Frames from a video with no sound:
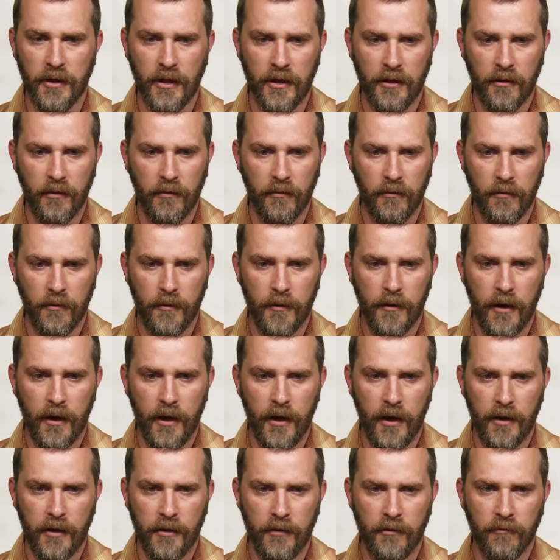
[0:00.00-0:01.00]
I
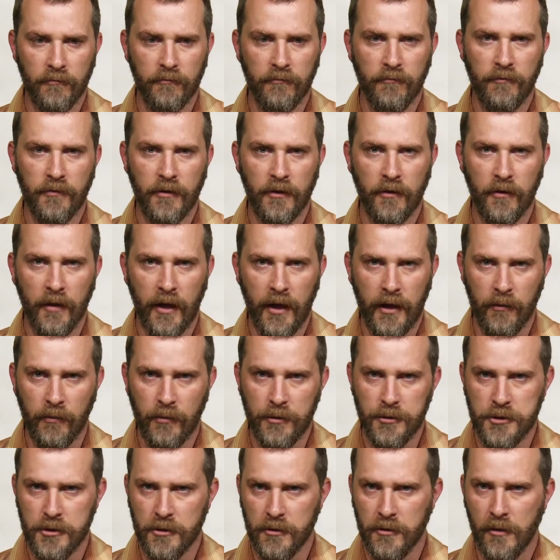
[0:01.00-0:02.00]
don't feel like we
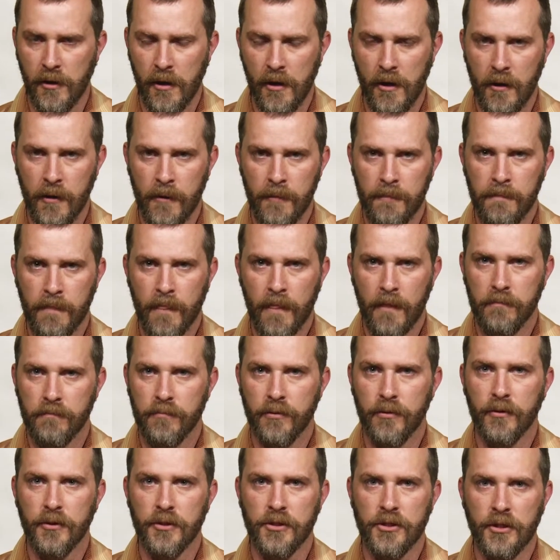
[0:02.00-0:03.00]
should
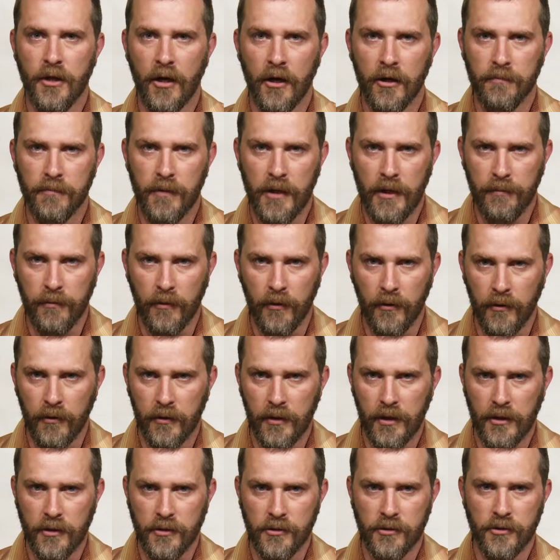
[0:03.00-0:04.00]
push young people
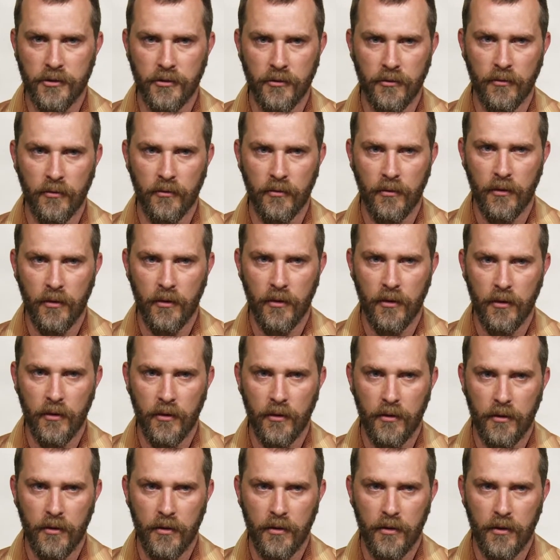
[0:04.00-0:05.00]
into
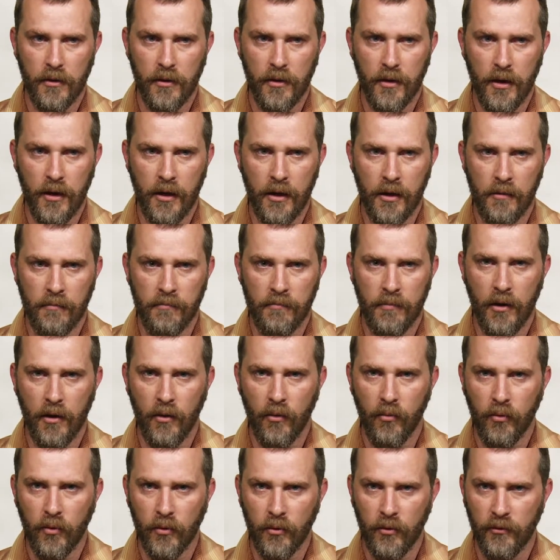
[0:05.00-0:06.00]
a
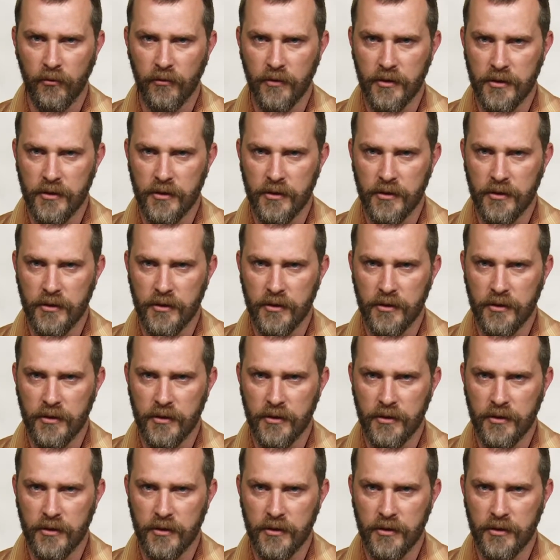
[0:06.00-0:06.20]
world